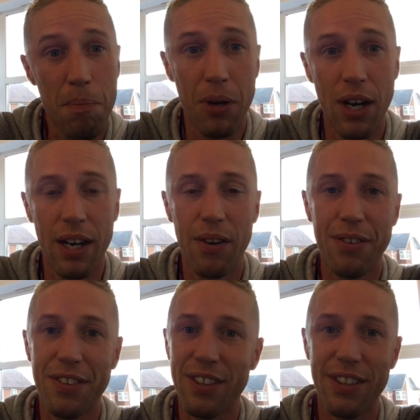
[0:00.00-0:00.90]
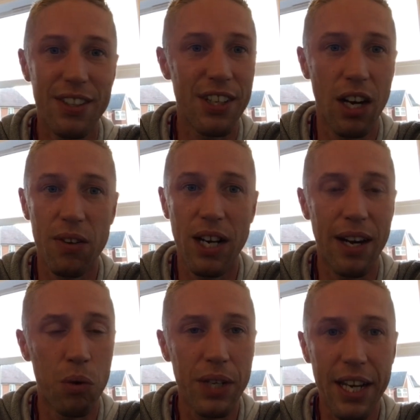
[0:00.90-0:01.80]
But, you know,
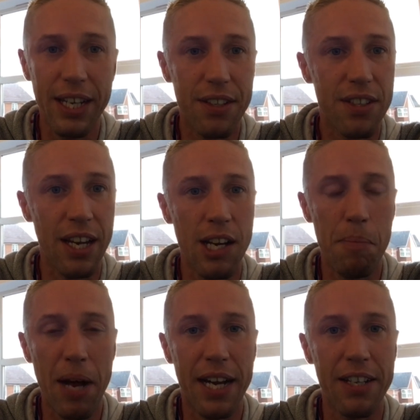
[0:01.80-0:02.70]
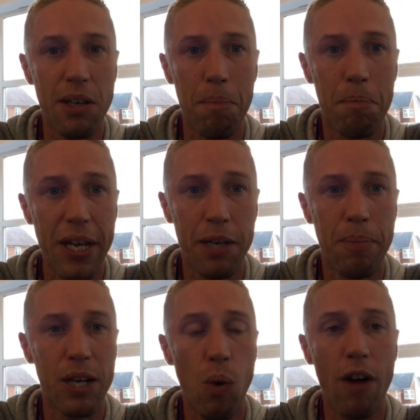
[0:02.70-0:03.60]
Elneny at centre-back is a
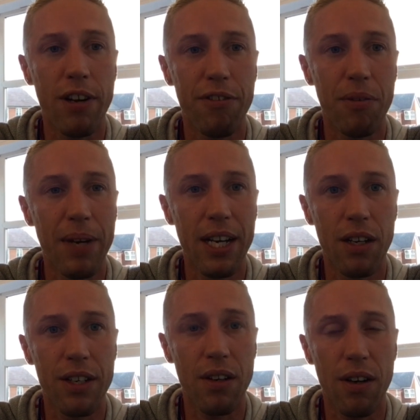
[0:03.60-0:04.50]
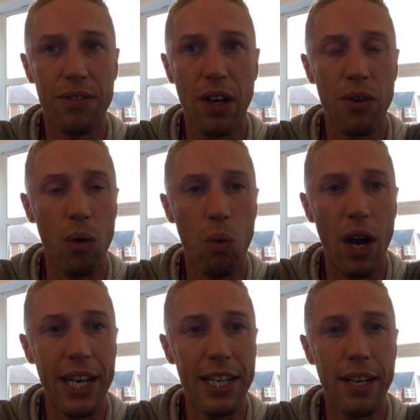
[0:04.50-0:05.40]
big, big worry for me. I don't know
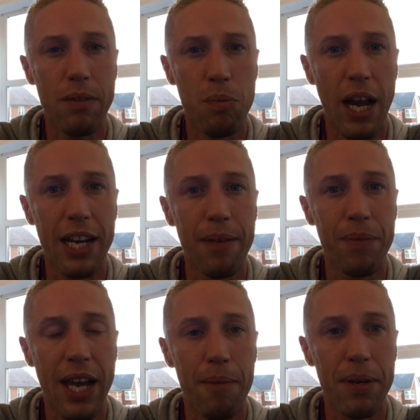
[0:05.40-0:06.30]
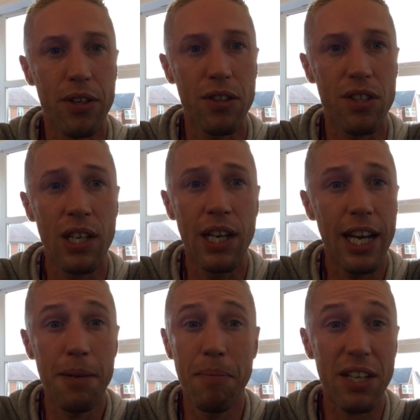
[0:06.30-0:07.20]
why he keeps playing him there, because
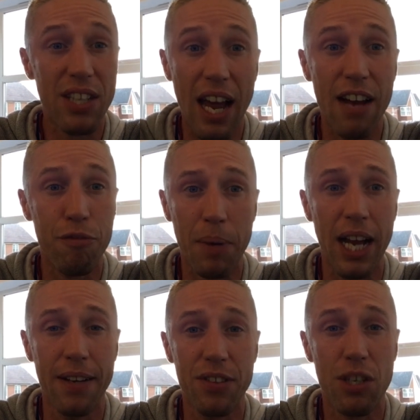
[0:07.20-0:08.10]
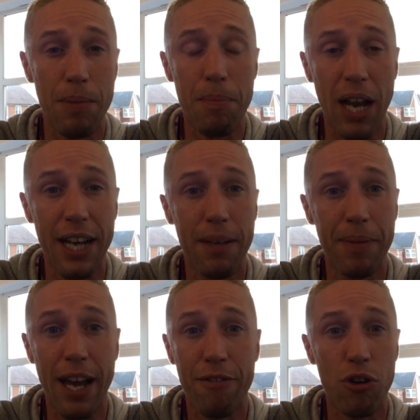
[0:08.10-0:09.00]
he must have plans to be playing
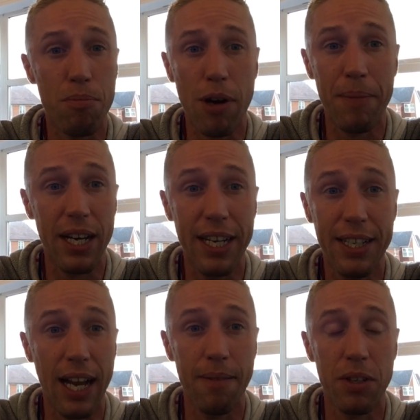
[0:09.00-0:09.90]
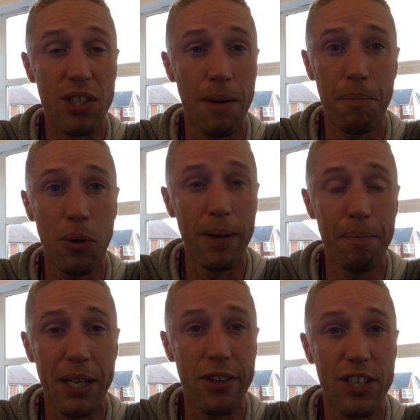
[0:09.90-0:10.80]
him there for a Premier League game at some
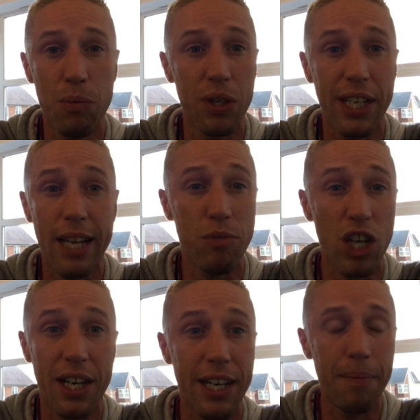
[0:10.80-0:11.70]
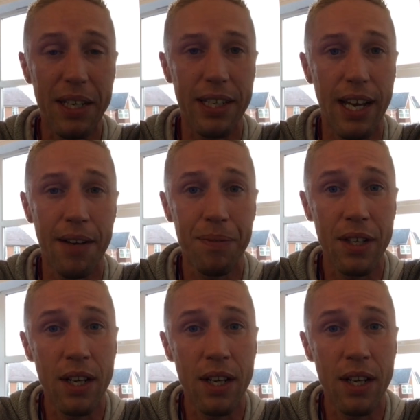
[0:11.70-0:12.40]
point, because he wouldn't keep chucking him in there.